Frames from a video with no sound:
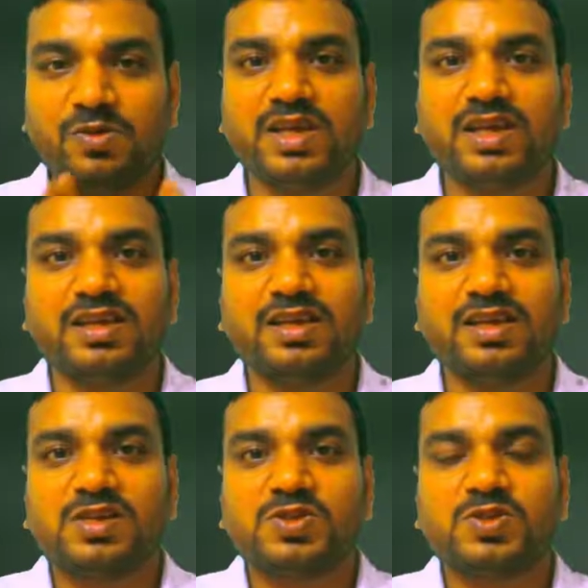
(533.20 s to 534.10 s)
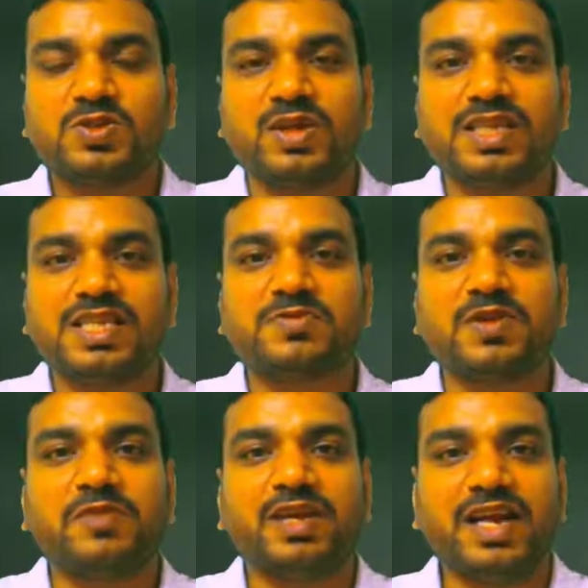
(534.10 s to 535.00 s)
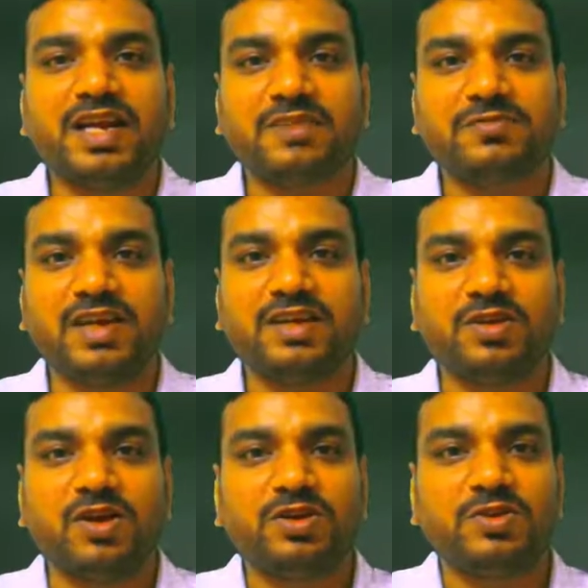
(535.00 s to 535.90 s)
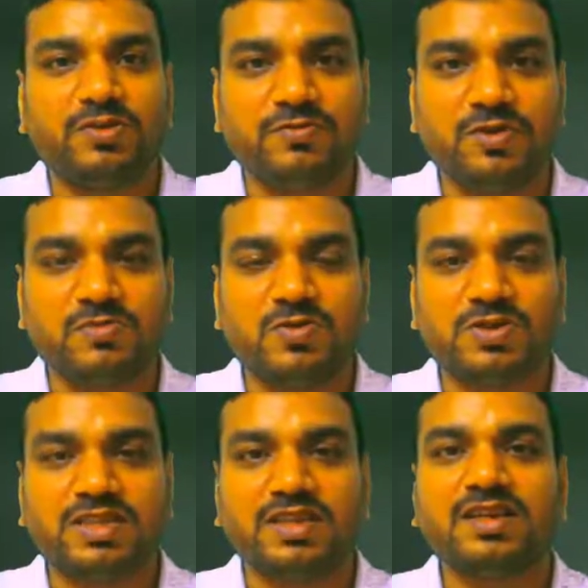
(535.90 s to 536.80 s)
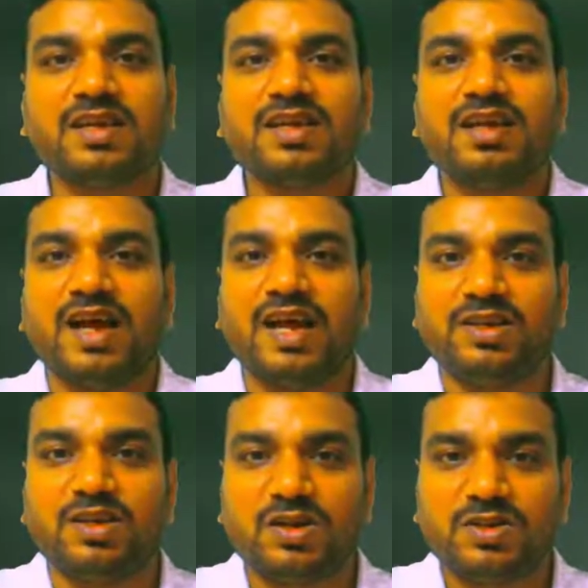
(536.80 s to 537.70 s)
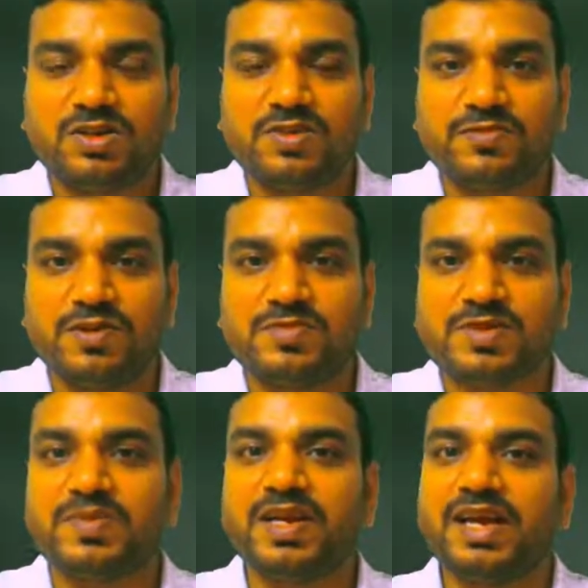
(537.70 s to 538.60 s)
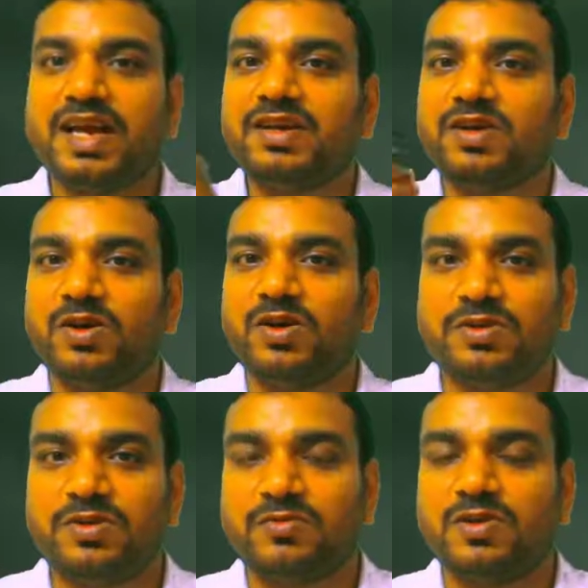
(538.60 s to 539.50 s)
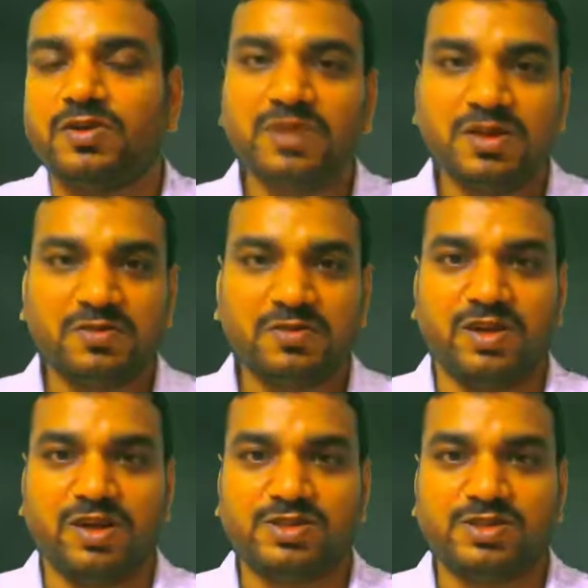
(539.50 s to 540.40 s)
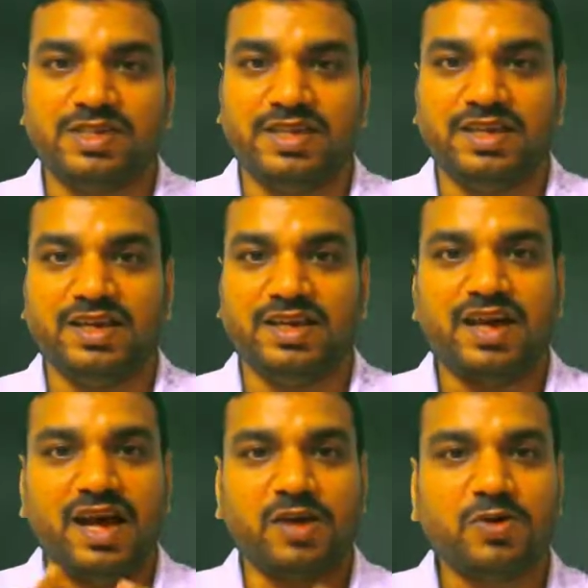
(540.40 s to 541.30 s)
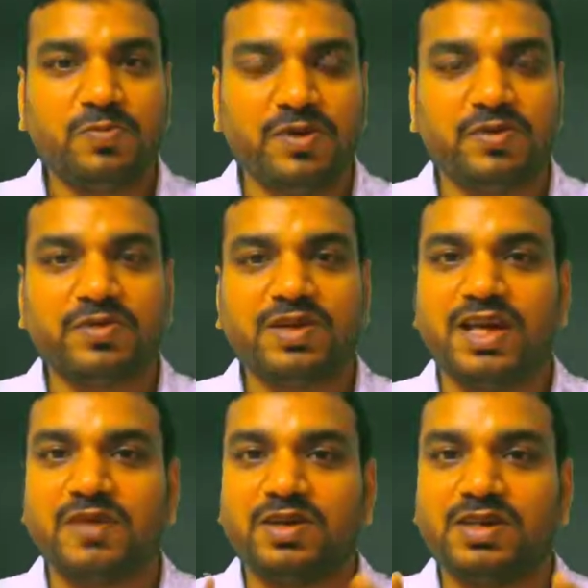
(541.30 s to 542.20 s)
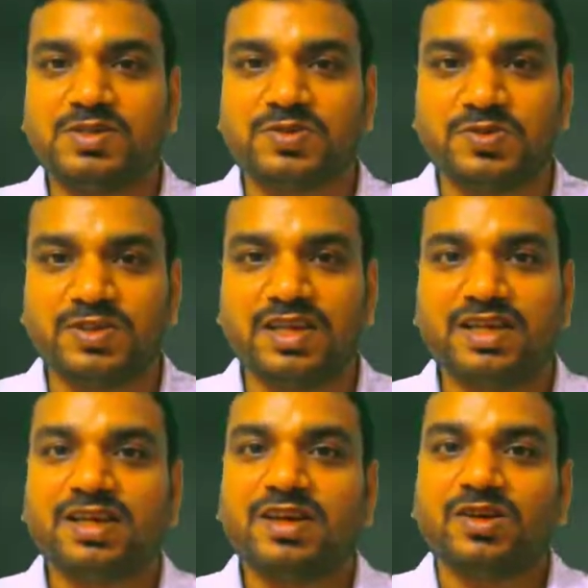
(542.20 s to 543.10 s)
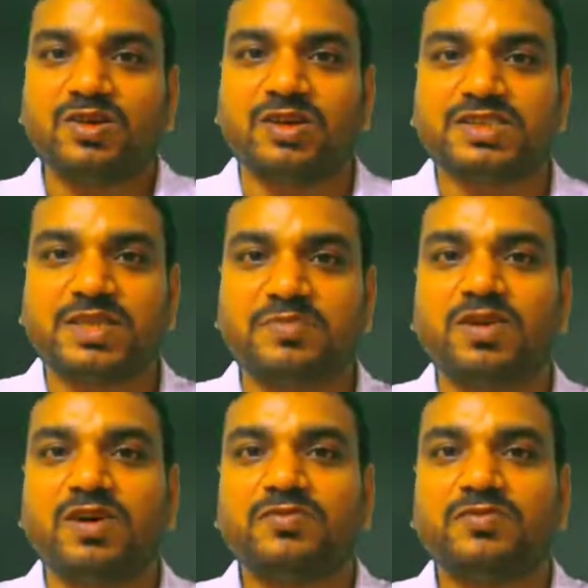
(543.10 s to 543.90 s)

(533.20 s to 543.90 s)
Okay, so in this way we can define non-uniform motion and non-uniform speed and non-uniform velocity. I hope everyone have understood the concept